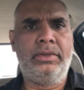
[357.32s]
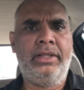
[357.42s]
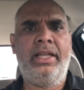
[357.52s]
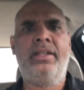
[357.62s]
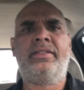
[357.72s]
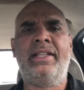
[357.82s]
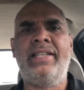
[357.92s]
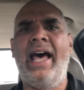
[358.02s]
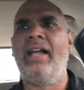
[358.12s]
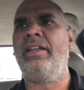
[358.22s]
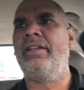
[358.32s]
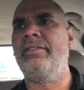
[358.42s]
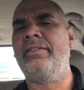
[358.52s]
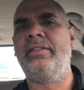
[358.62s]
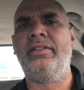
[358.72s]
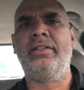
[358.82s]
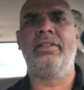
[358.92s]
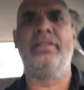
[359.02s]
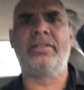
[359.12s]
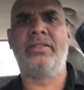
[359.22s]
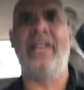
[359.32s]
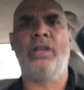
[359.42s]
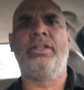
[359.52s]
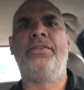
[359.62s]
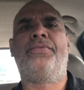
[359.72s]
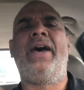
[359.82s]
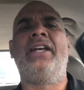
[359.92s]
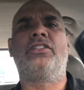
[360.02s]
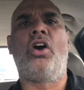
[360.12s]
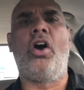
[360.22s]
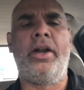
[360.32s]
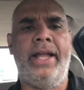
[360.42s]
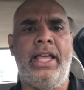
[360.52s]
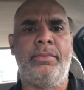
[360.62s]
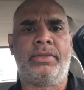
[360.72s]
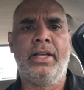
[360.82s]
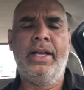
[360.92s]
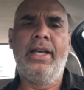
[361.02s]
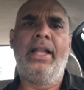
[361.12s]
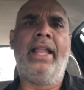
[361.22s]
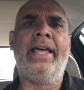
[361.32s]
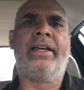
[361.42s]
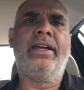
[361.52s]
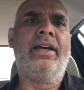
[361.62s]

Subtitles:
these Italian-sounding fast car names like